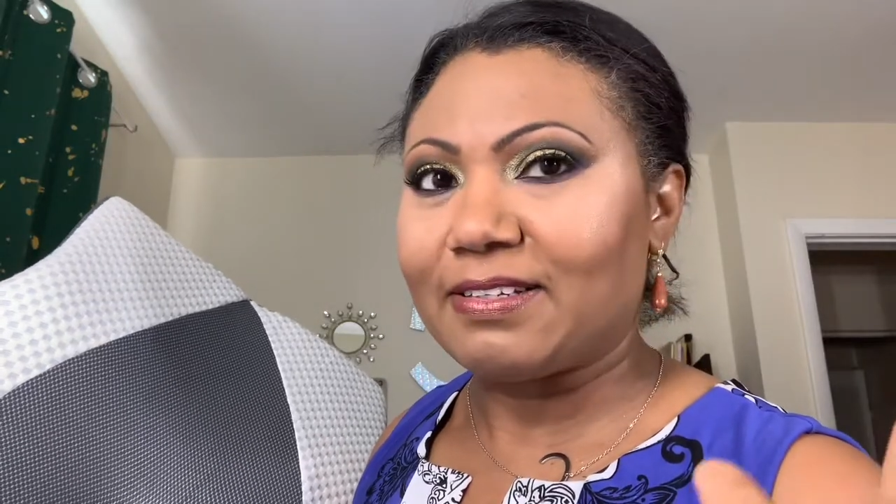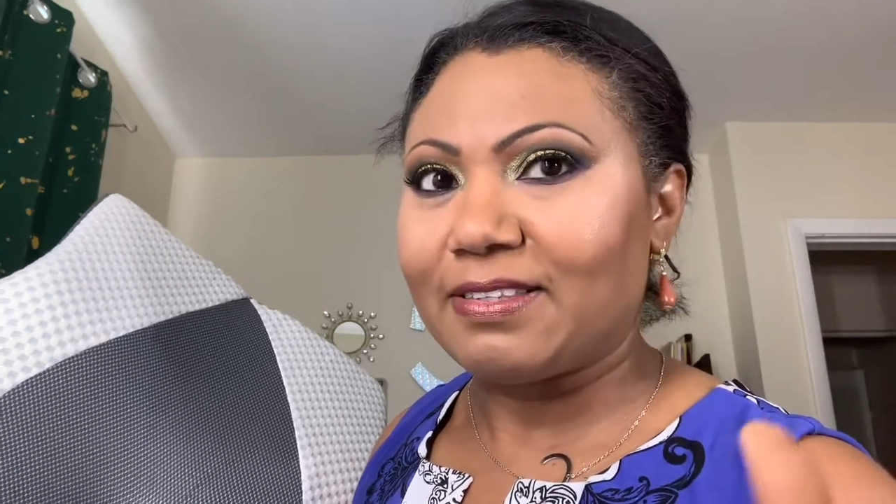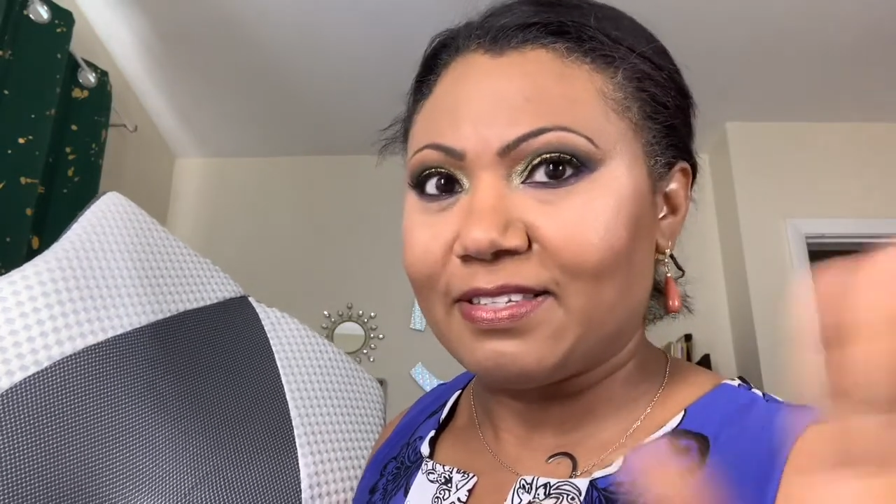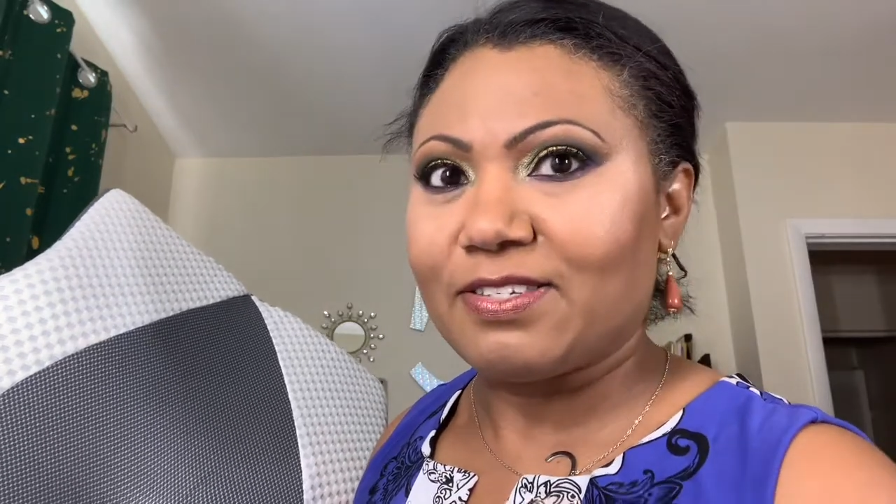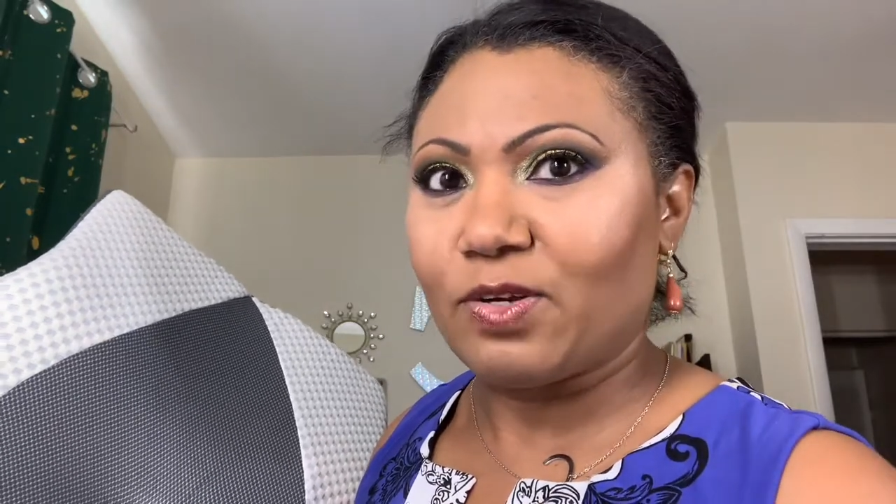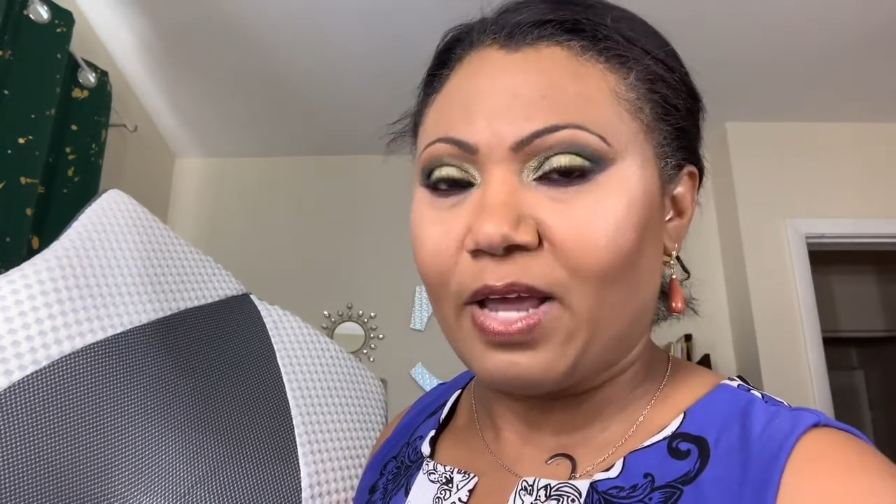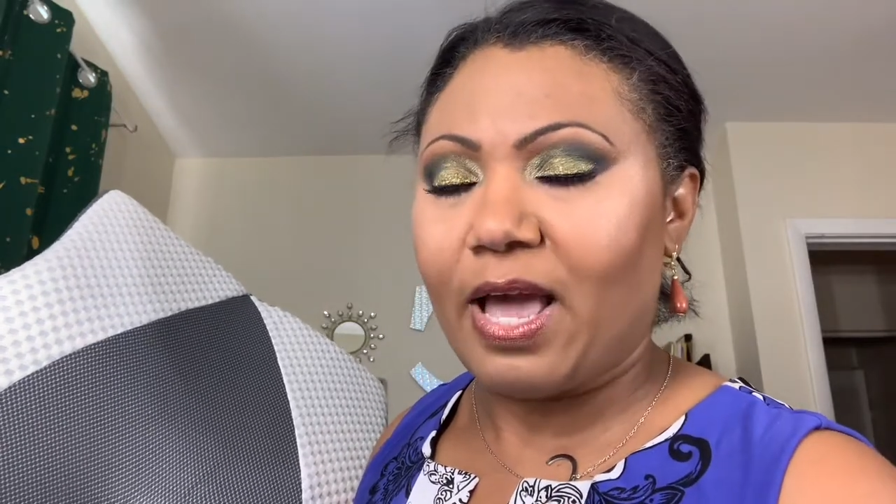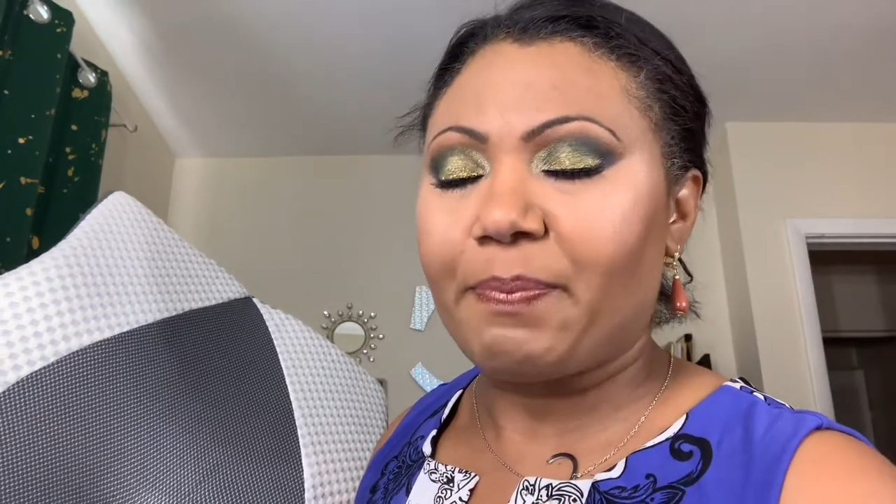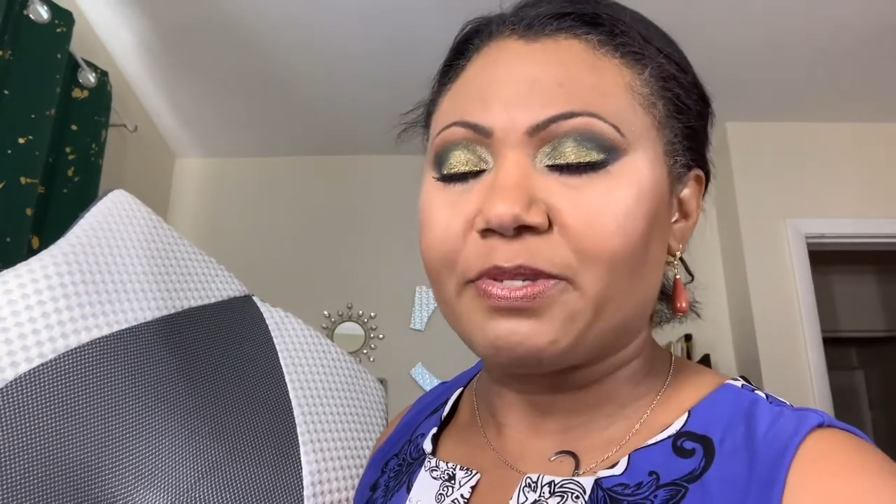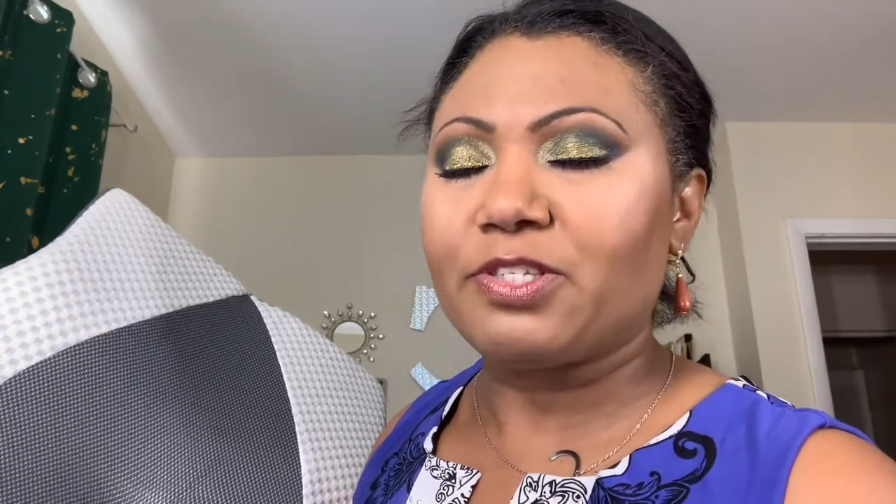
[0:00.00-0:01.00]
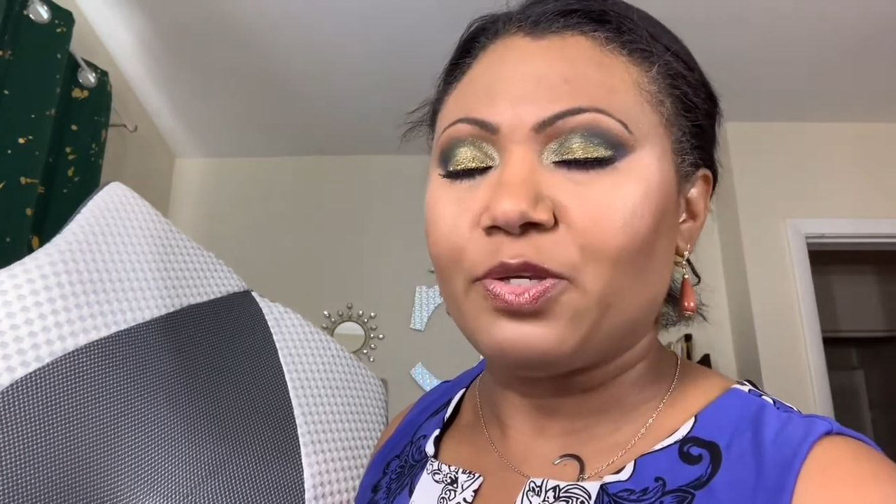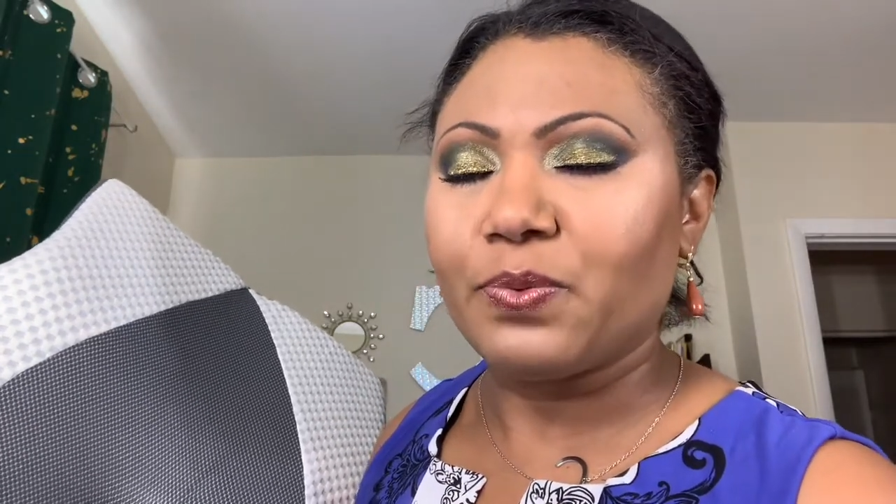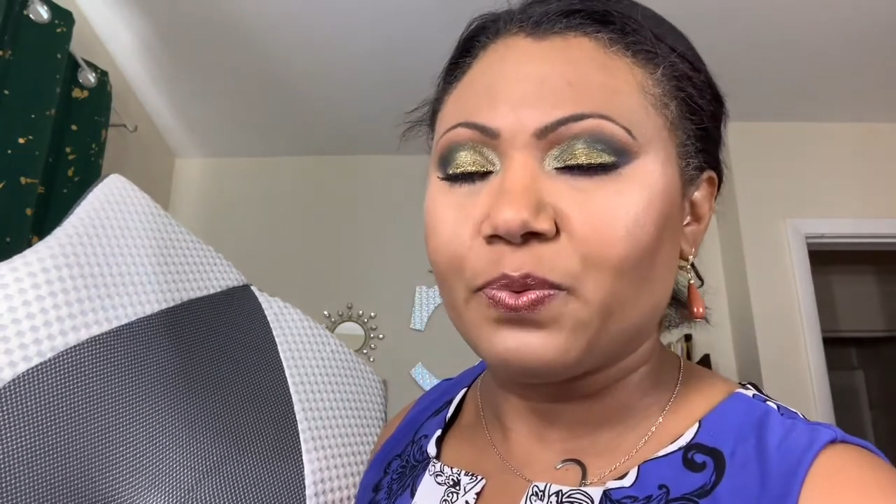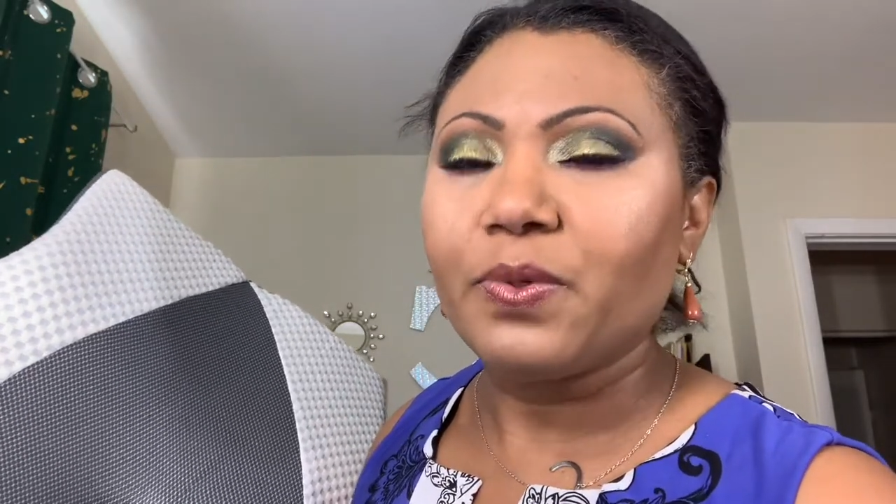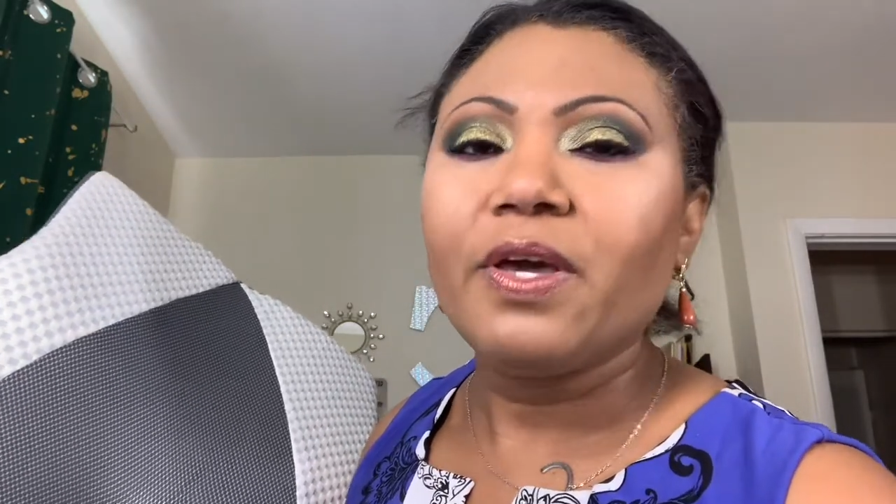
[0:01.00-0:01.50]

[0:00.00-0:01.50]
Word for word: this is going to happen to you.